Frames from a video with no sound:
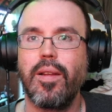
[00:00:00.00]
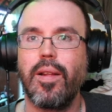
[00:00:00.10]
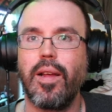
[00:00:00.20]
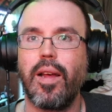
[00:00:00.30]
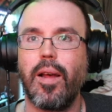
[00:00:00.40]

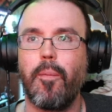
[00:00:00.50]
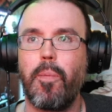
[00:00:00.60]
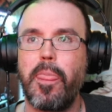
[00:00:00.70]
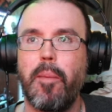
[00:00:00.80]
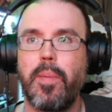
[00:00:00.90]
uh,
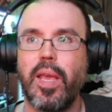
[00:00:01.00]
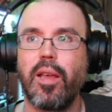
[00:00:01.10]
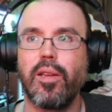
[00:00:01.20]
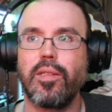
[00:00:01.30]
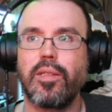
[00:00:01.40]

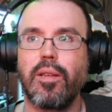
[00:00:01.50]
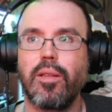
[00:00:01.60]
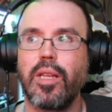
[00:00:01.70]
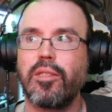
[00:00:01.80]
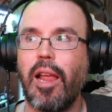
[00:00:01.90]
because
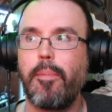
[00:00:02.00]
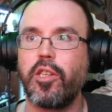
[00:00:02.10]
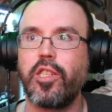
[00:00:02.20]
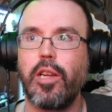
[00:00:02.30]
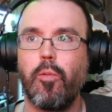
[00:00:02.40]
this type of
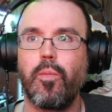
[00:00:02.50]
shit